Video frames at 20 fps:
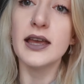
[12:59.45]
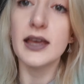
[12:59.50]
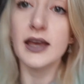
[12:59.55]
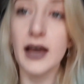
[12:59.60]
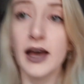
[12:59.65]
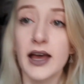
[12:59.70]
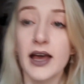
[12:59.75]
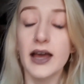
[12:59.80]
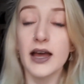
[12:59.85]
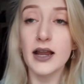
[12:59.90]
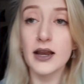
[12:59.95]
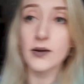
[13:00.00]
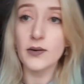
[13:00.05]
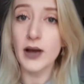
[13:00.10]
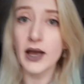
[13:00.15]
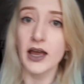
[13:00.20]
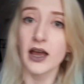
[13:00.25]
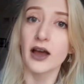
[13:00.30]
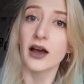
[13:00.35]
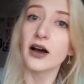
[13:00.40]
Yeah,
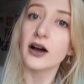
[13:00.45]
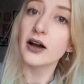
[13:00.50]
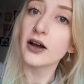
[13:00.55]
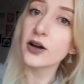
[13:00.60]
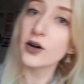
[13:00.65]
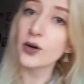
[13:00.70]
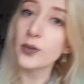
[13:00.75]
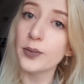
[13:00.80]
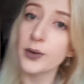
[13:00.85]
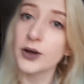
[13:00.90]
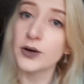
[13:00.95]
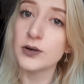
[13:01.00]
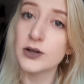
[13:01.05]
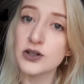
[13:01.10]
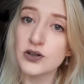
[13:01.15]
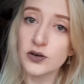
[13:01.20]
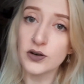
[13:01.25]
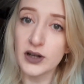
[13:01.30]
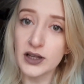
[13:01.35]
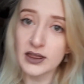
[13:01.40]
anyway, I hope you
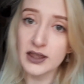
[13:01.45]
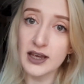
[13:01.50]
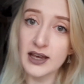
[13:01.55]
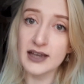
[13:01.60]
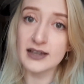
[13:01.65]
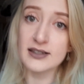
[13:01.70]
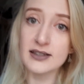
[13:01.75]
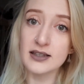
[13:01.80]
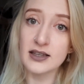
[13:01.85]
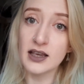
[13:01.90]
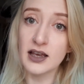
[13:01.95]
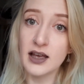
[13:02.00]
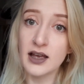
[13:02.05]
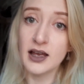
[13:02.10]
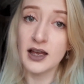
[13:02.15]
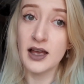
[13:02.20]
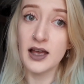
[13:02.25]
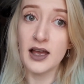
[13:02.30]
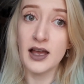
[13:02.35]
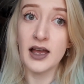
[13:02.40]
enjoyed this
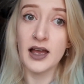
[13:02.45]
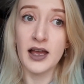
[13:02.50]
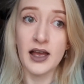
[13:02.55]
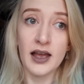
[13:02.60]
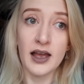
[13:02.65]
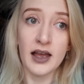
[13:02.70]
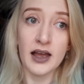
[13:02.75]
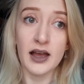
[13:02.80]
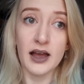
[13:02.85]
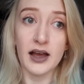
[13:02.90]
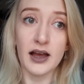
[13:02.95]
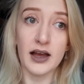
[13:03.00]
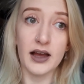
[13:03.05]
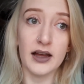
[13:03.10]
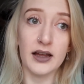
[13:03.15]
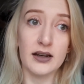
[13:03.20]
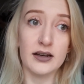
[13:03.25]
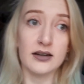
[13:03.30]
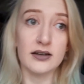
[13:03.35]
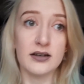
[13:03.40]

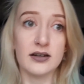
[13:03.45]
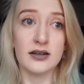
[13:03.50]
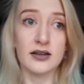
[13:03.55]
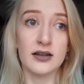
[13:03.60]
and